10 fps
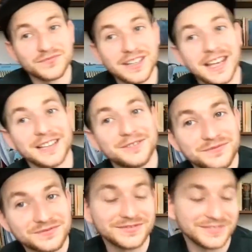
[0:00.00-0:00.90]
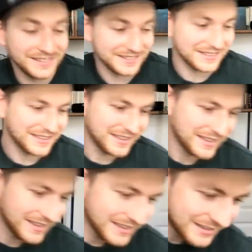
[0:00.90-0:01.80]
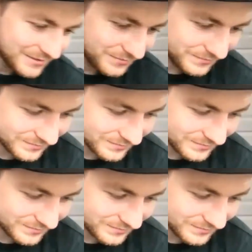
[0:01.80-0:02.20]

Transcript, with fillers: Yeah. Um, but you turned out to be a lot more